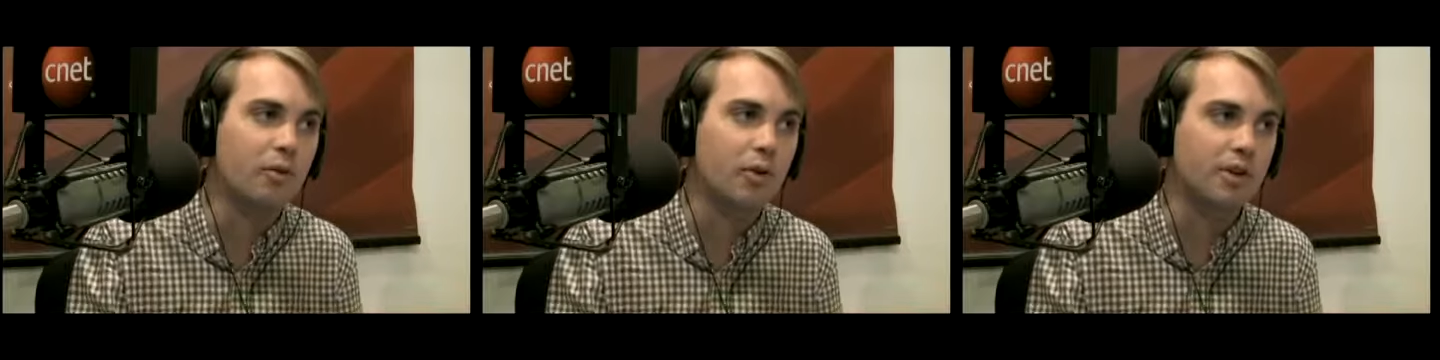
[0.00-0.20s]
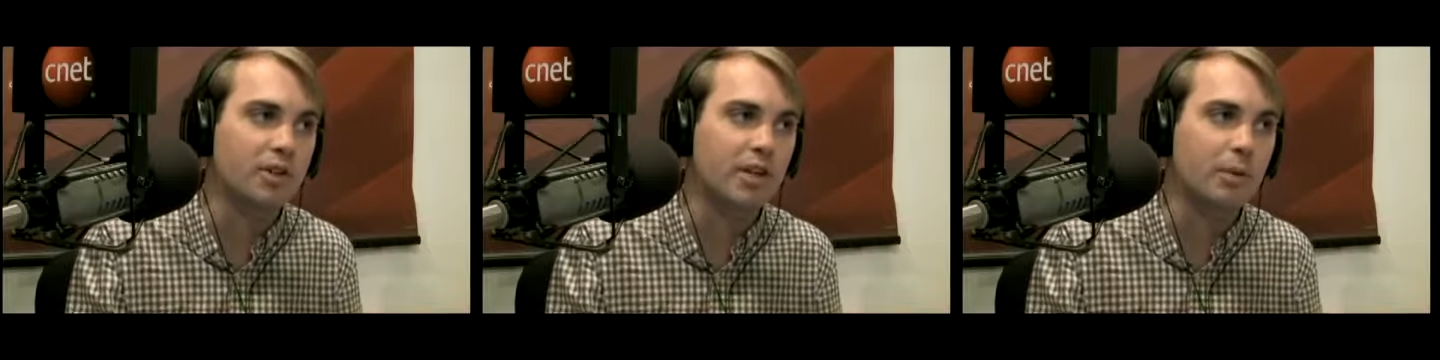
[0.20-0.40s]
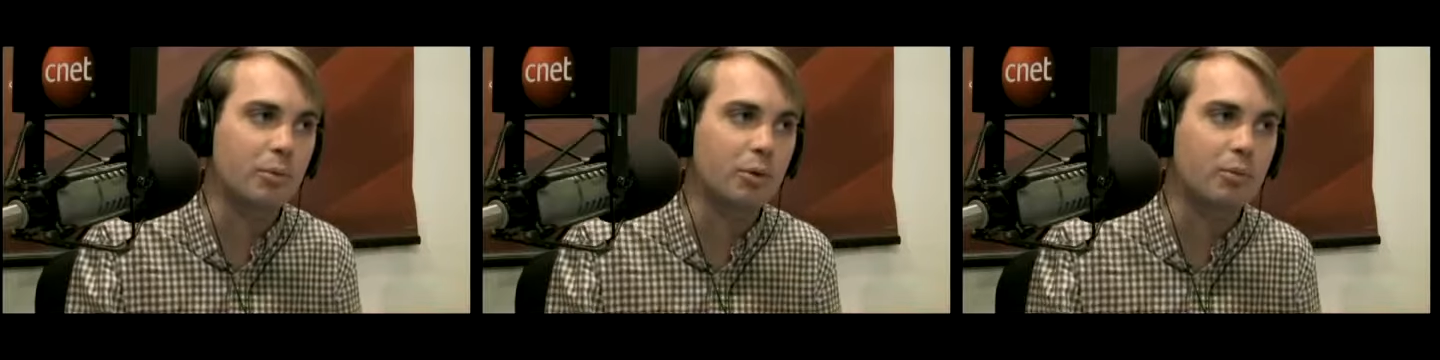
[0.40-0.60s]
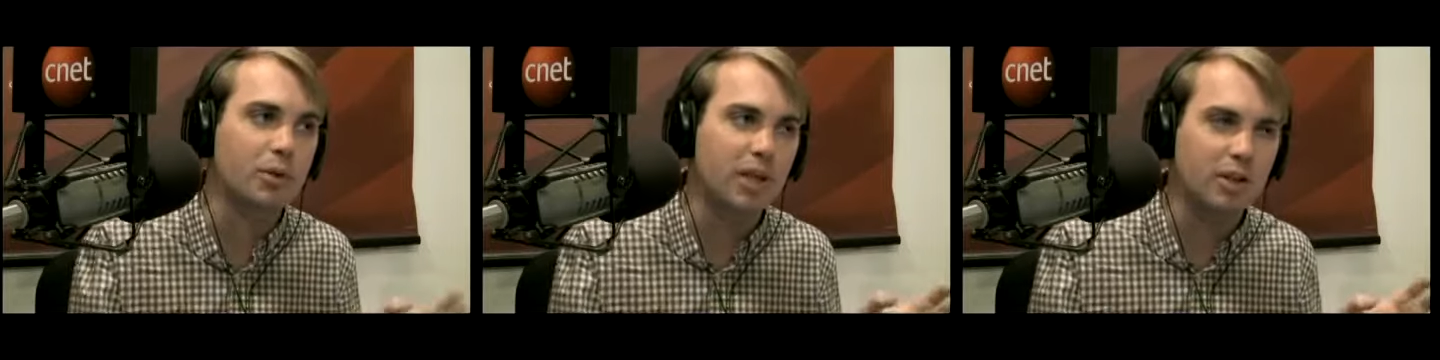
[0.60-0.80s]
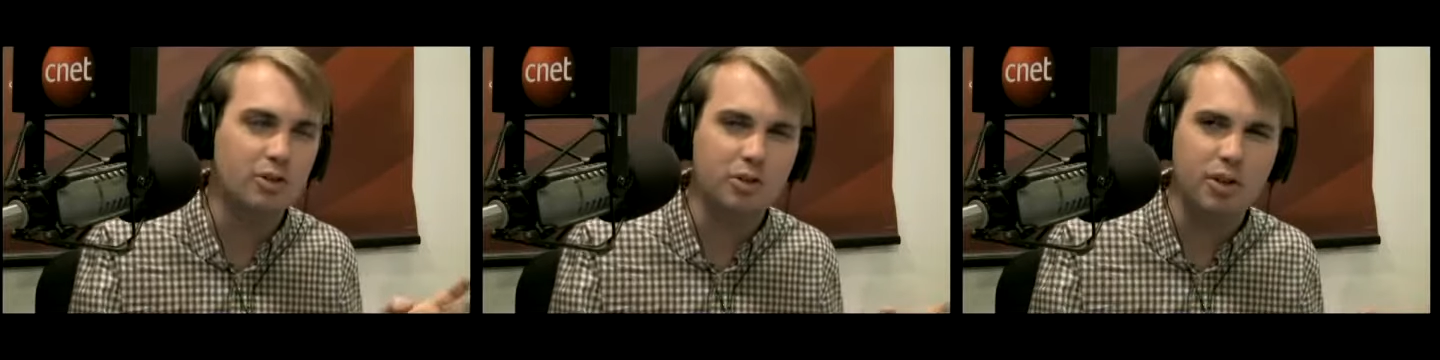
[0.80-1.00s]
for example, or
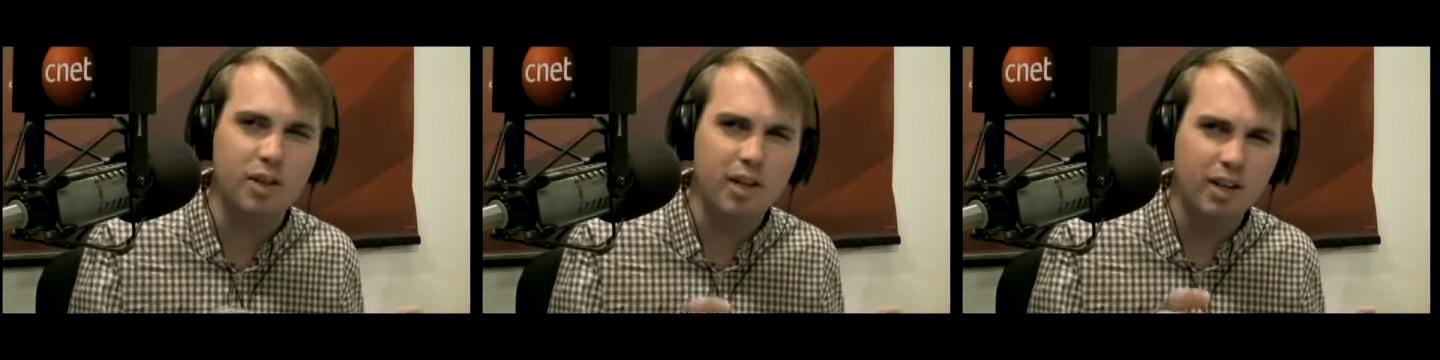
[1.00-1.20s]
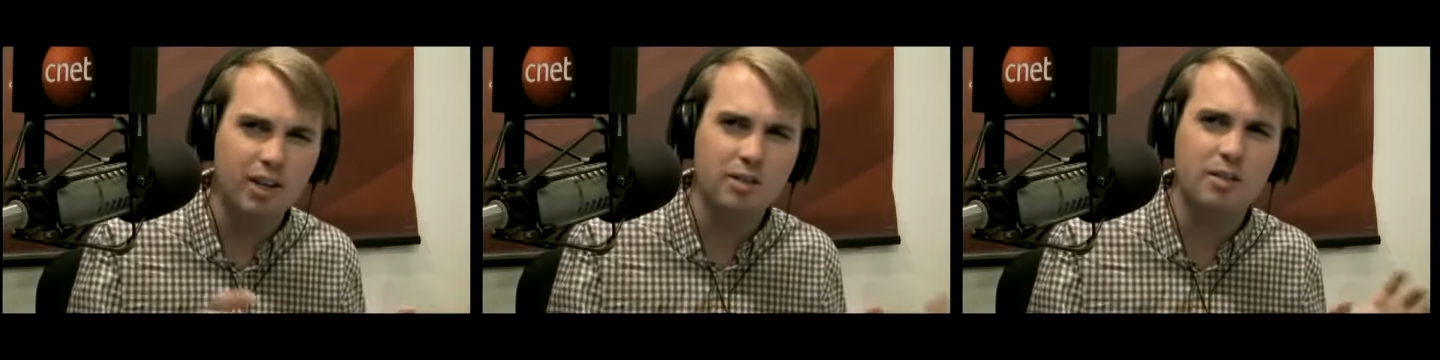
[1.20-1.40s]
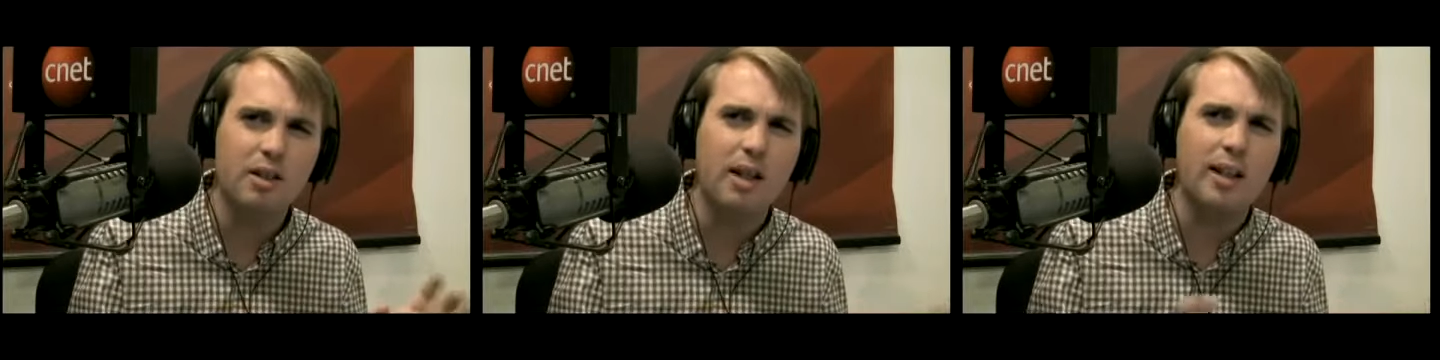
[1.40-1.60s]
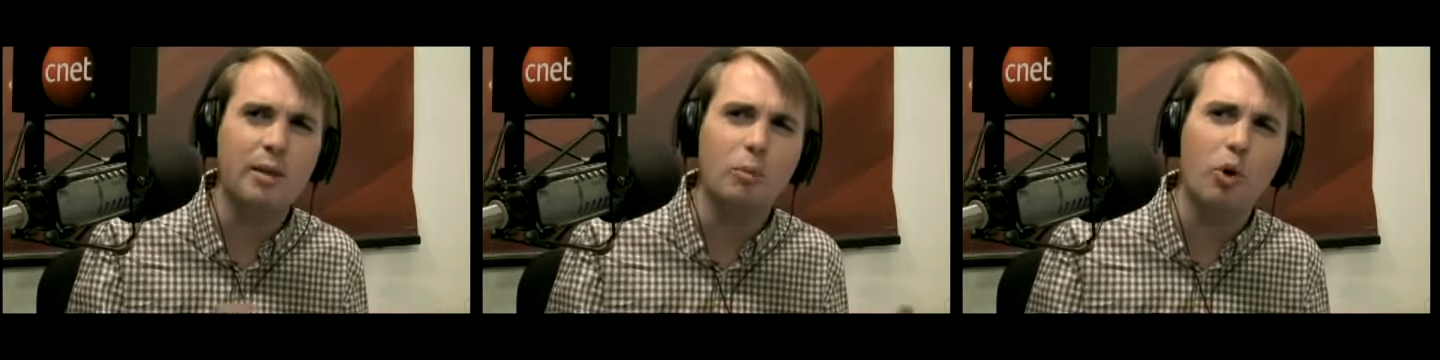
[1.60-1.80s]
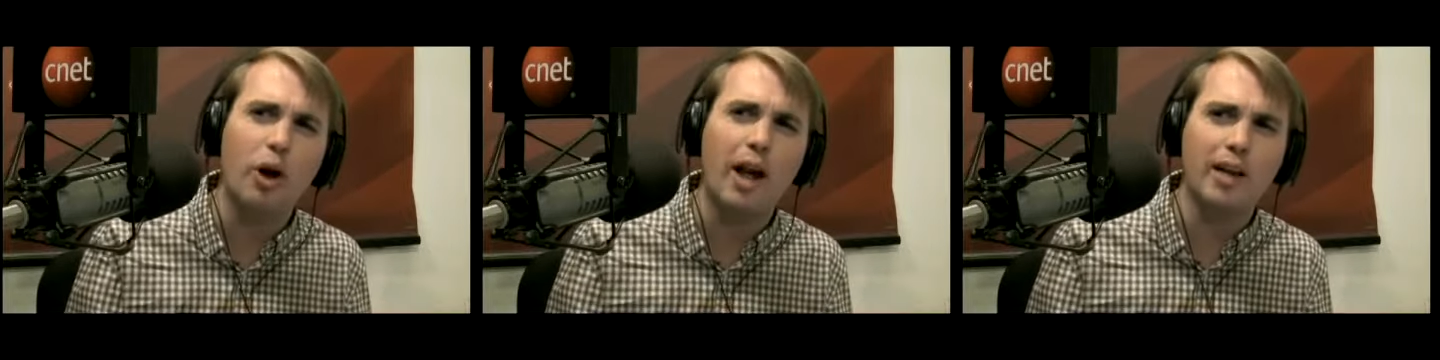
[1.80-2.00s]
potentially
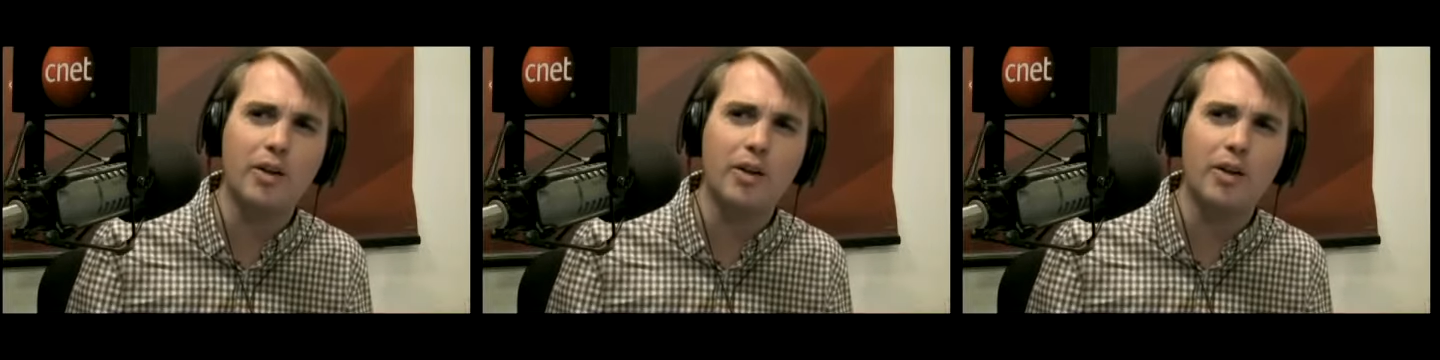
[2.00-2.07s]
slightly more